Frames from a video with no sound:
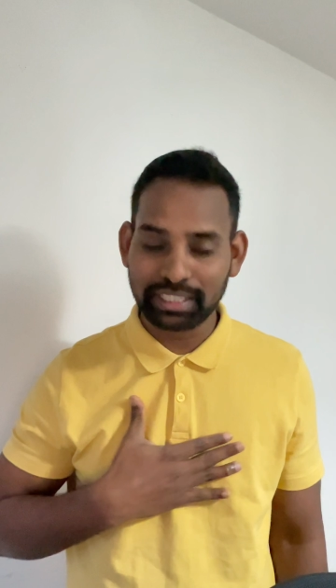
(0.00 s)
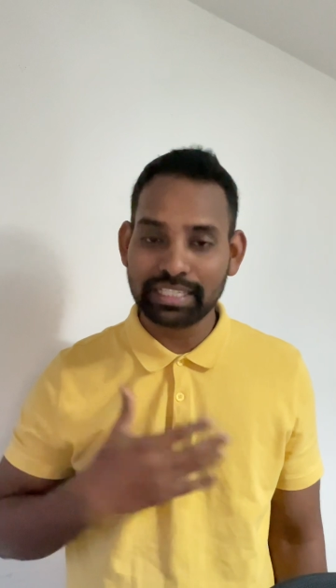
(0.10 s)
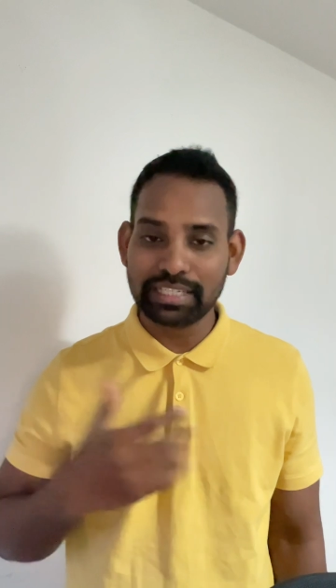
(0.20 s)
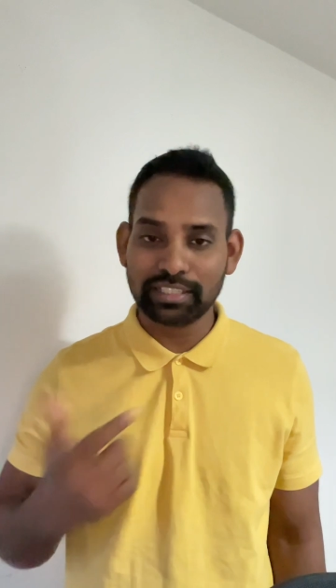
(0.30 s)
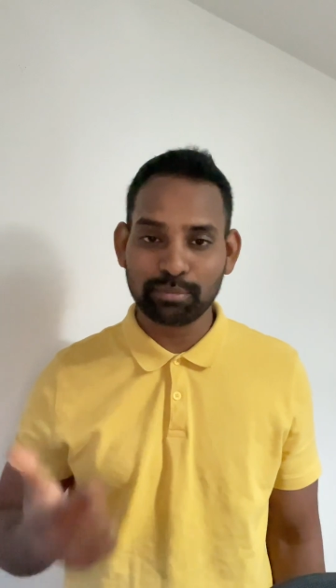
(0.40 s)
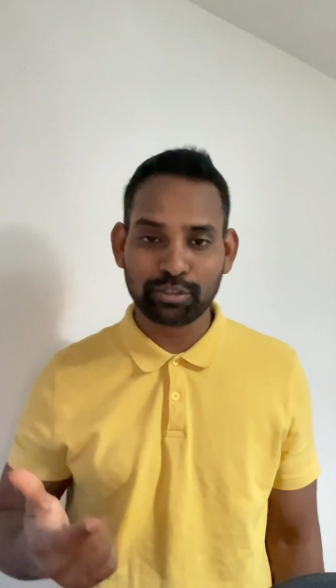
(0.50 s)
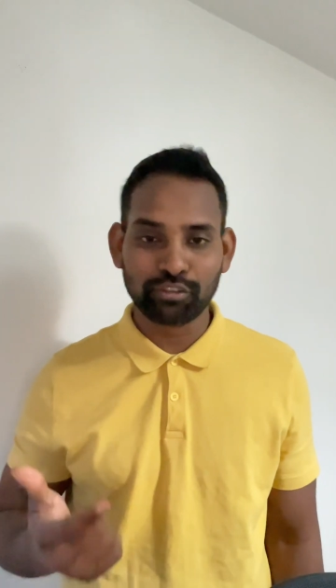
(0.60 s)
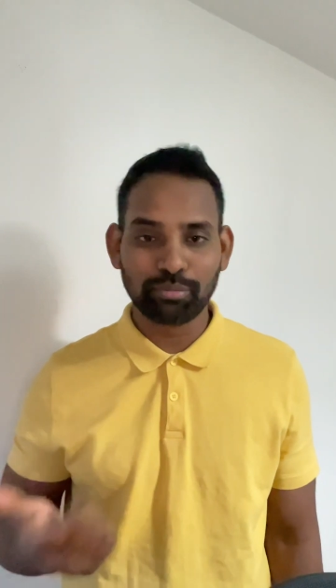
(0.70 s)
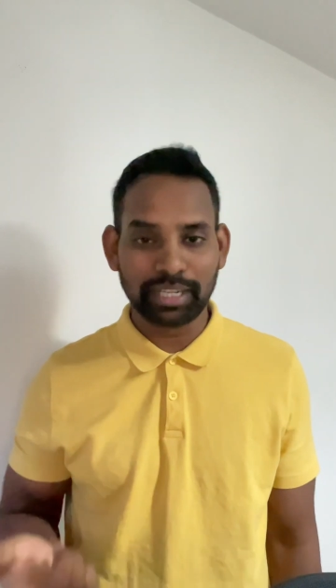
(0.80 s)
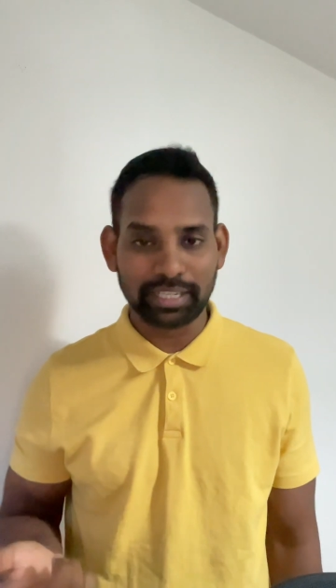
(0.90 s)
in terms
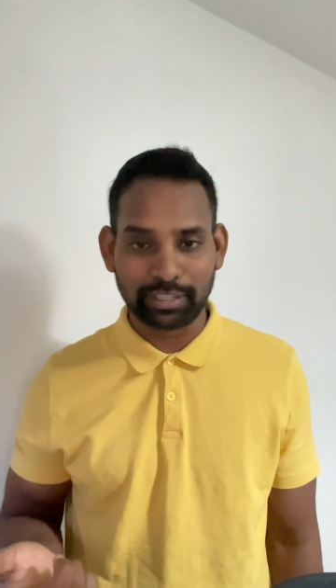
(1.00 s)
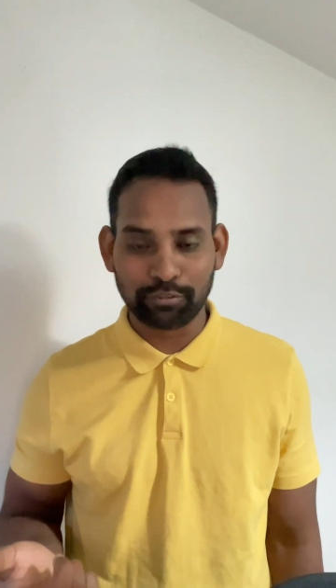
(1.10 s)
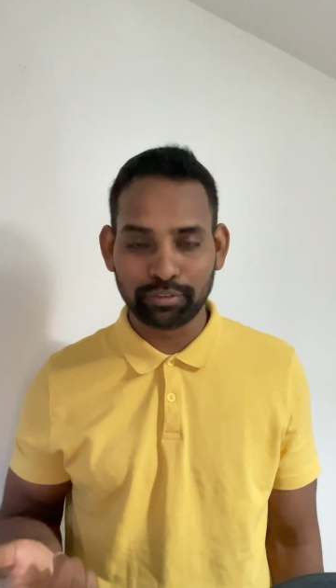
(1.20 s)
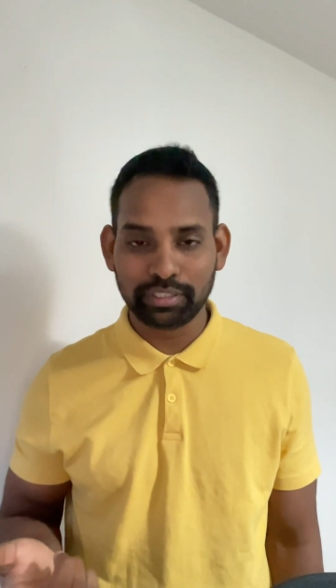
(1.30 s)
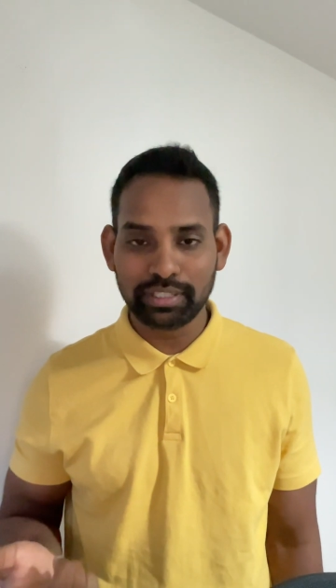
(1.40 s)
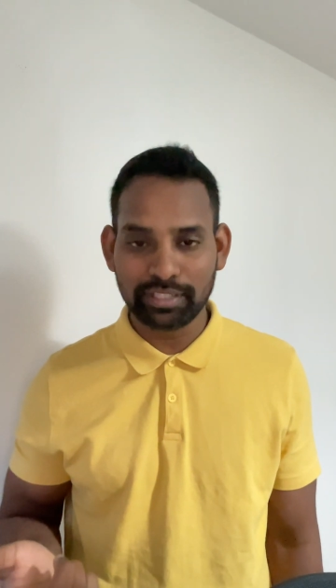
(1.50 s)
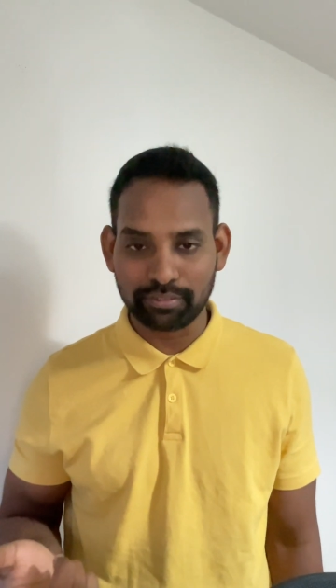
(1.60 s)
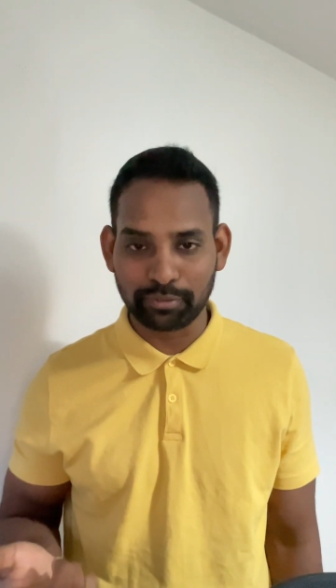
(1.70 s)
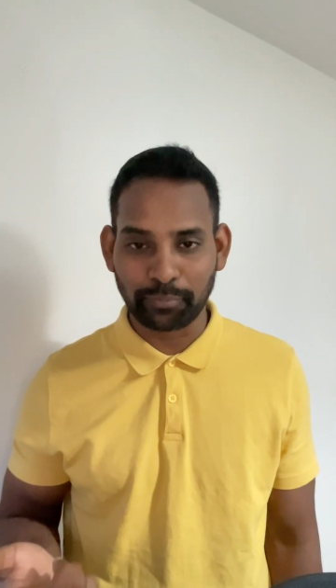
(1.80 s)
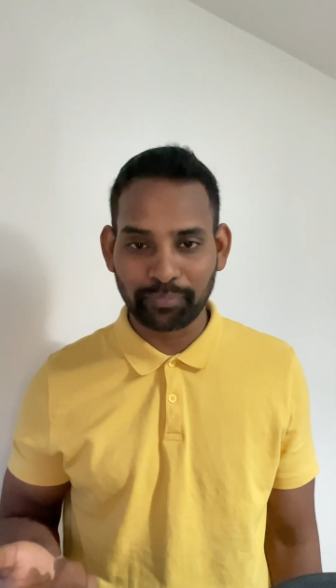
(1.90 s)
of planning for the
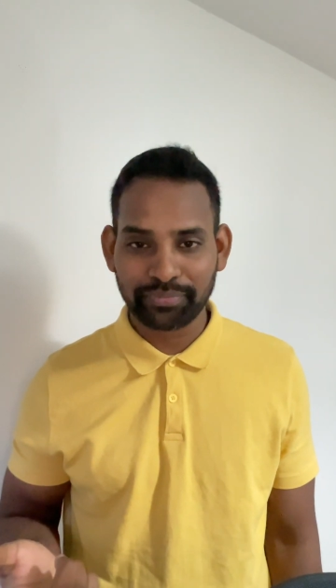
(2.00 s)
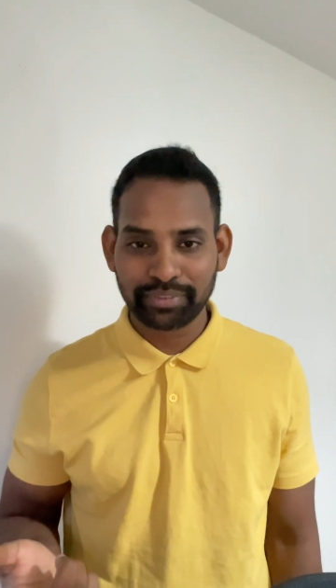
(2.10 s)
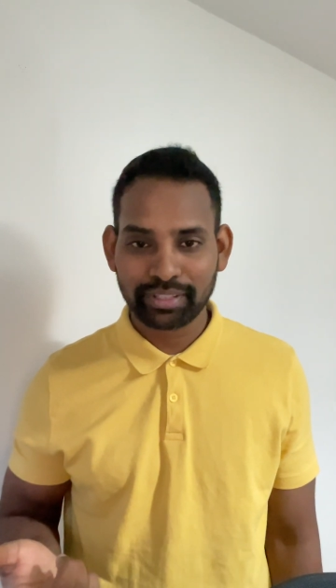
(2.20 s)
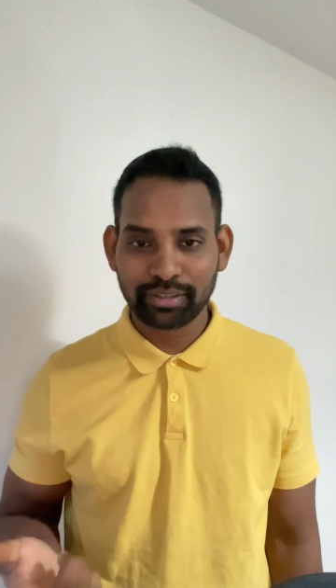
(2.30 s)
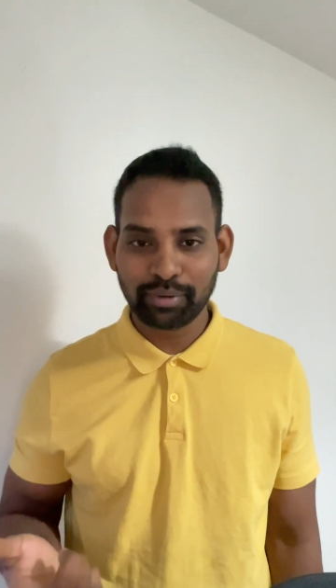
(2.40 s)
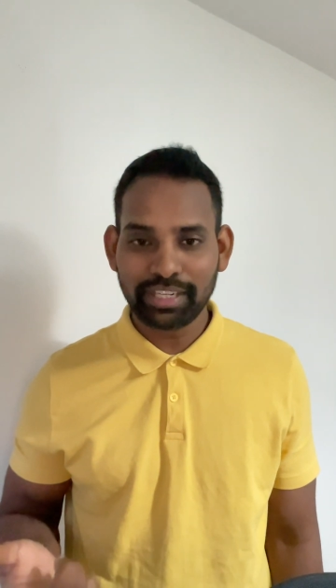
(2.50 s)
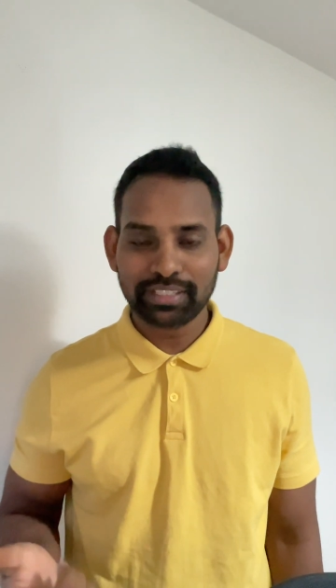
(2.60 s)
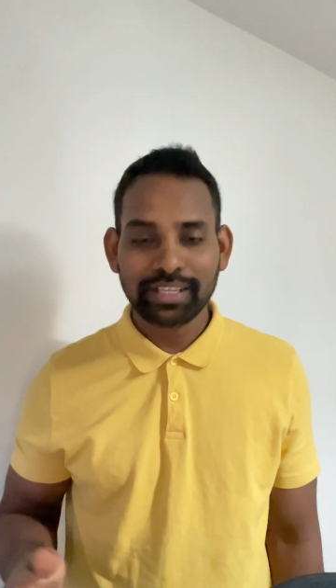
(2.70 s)
interview, right?